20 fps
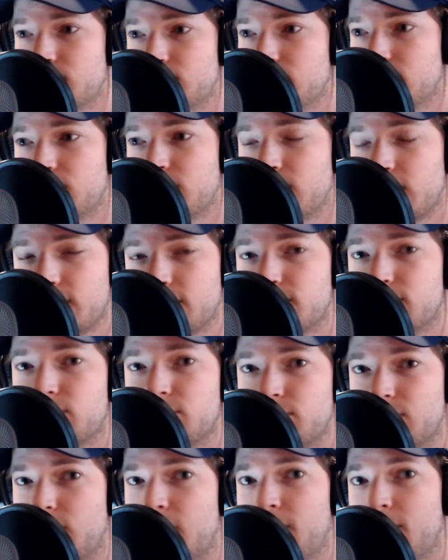that
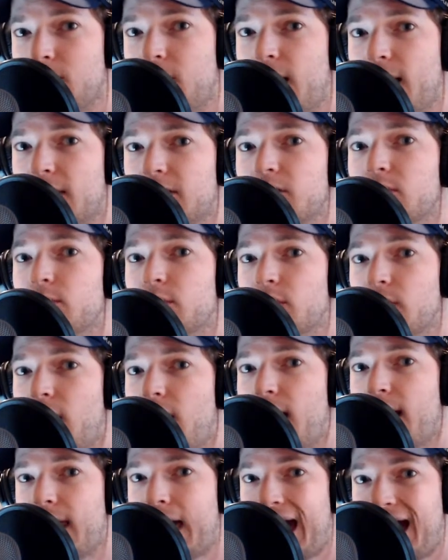they likely will
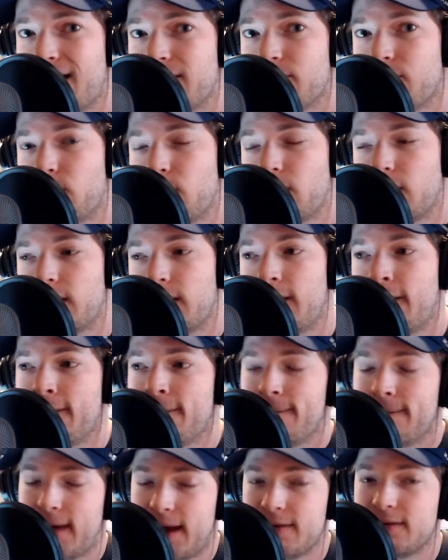not have one,
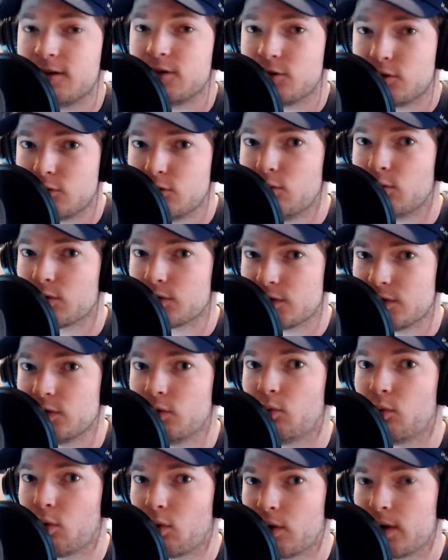and then 2 are still
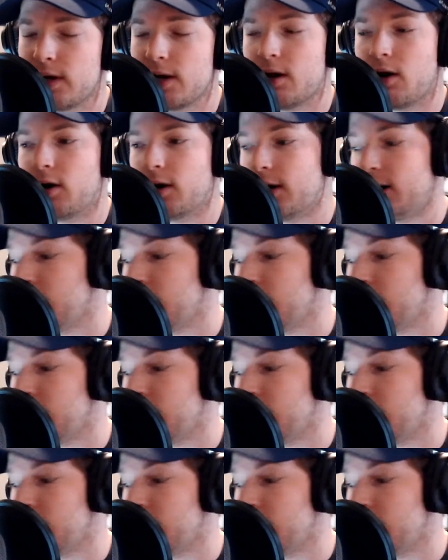working on it.